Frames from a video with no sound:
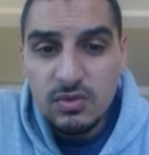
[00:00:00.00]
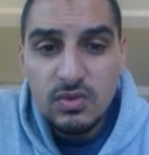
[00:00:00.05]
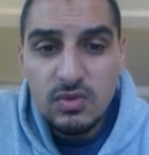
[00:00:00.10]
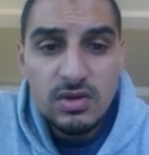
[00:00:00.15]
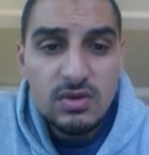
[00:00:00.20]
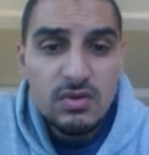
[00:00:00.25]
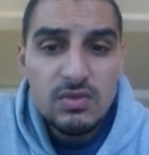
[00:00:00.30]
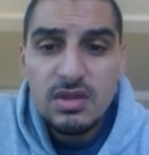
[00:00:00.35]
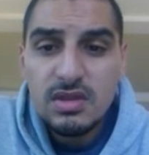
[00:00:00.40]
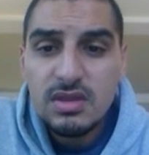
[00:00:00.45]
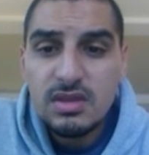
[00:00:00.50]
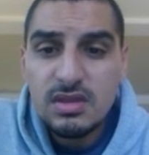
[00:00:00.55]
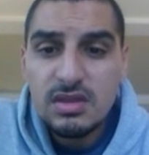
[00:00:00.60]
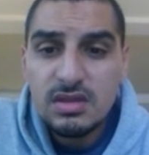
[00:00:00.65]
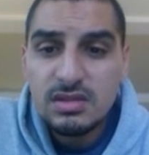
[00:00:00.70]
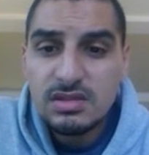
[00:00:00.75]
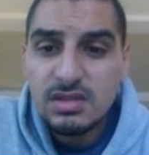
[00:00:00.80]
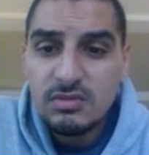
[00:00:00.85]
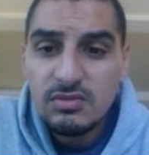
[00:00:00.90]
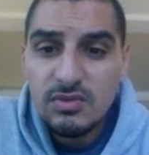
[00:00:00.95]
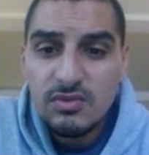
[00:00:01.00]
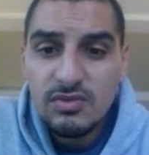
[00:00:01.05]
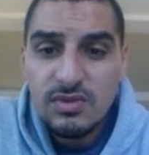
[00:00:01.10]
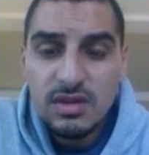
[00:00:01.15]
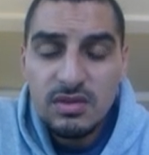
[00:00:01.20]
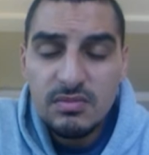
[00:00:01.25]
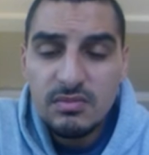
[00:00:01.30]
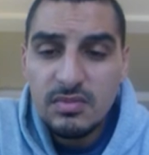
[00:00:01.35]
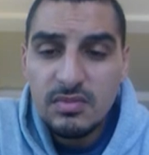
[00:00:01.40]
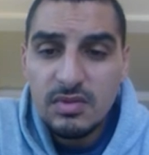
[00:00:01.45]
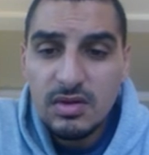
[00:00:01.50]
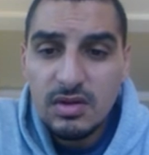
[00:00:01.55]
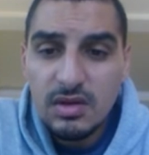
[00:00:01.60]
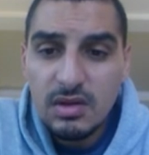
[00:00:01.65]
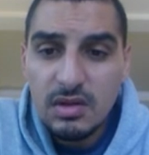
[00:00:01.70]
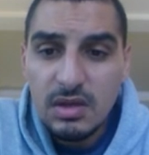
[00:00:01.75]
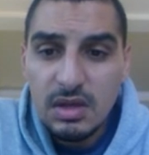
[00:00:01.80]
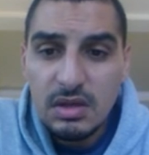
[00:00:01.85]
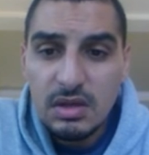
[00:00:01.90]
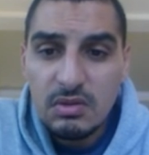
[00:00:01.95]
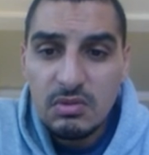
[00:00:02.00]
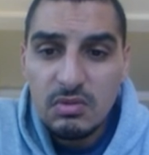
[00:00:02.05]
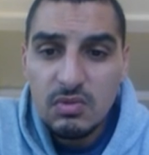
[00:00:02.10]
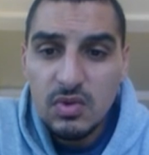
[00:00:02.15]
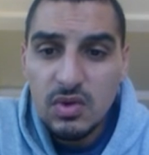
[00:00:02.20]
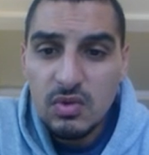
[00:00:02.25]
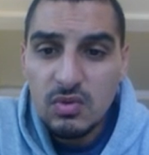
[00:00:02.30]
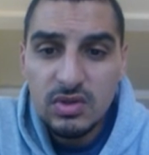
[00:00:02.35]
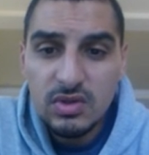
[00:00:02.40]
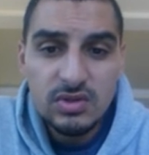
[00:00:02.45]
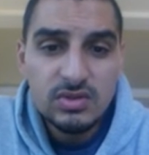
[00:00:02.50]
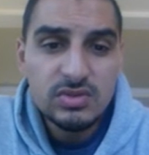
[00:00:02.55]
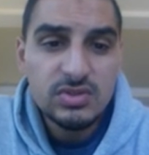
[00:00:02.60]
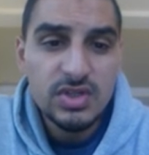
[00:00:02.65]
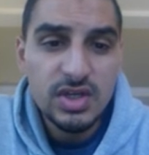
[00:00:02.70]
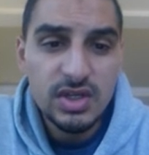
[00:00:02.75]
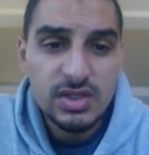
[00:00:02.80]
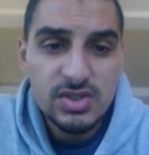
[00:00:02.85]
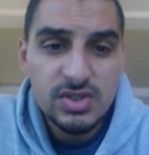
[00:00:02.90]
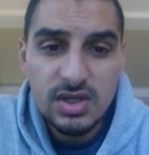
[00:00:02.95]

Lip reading: We know that some of them will not change.